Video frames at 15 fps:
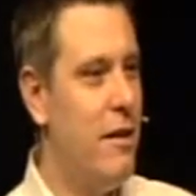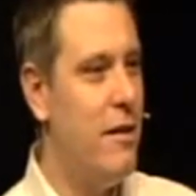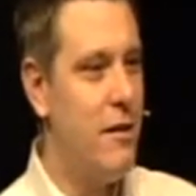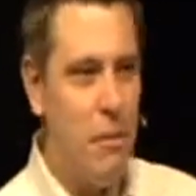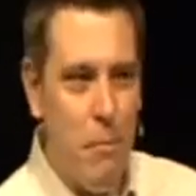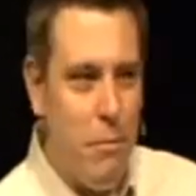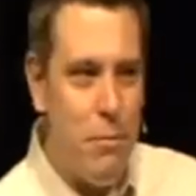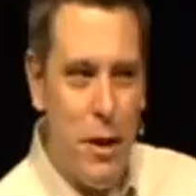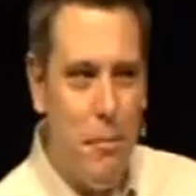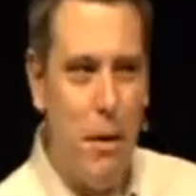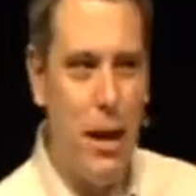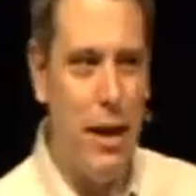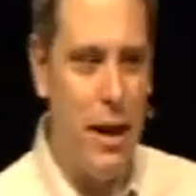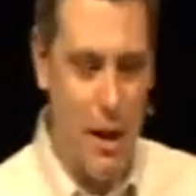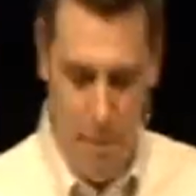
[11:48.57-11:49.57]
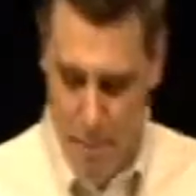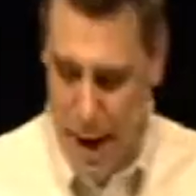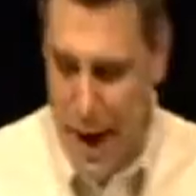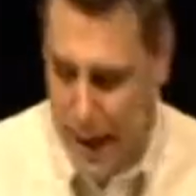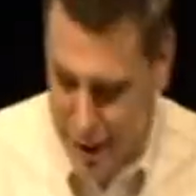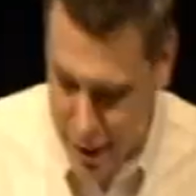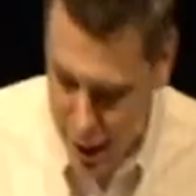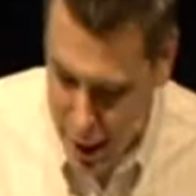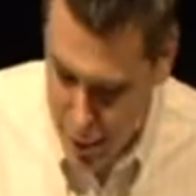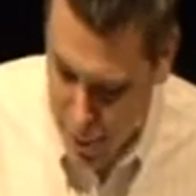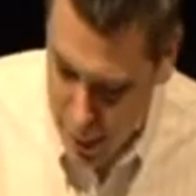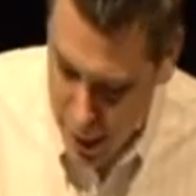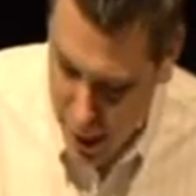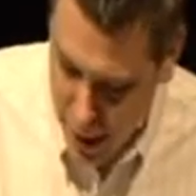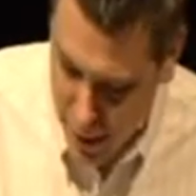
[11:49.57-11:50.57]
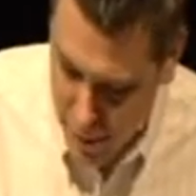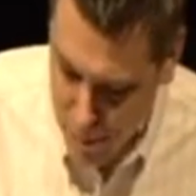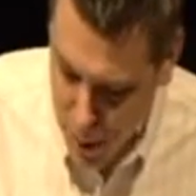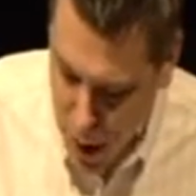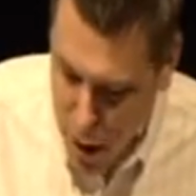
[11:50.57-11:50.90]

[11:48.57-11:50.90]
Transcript: Somebody did a bad assessment there.